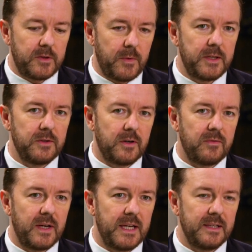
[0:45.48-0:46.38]
end your
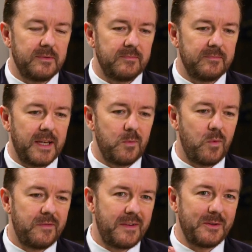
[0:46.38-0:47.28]
career in
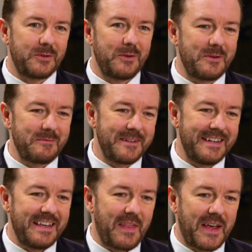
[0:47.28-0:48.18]
one fell swoop.
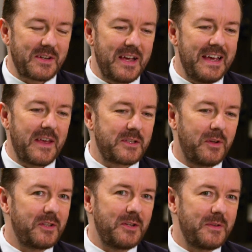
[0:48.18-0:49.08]
That's all
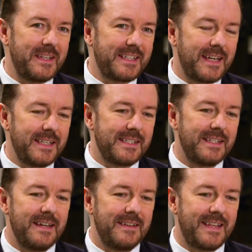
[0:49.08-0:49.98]
I do these days.
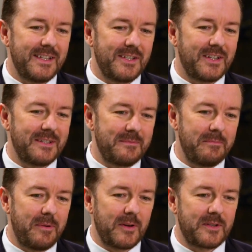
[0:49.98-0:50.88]
Things that could
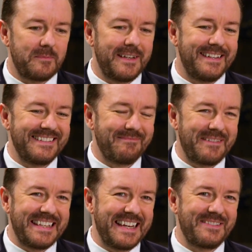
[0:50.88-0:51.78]
possibly
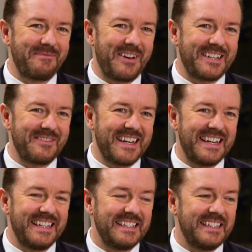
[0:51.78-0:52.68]
be the end of my
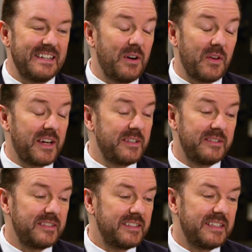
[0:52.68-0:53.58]
career. Although,
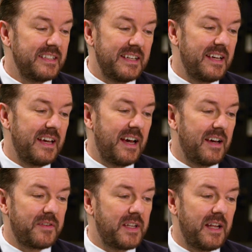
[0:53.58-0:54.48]

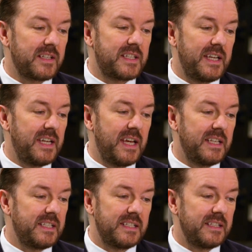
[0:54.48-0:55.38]
for the last 10
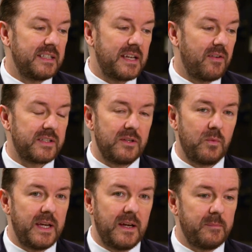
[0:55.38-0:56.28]
years, there hasn't a
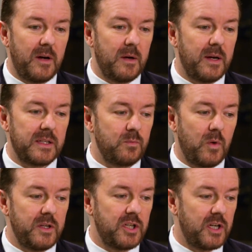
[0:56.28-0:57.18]
week gone by where
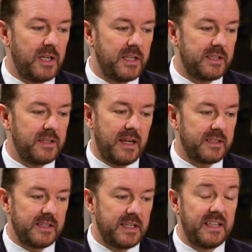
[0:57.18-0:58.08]
one journalist
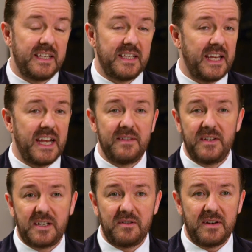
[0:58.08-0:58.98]
hasn't said this is the end of
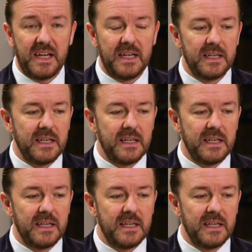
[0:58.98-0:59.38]
his career,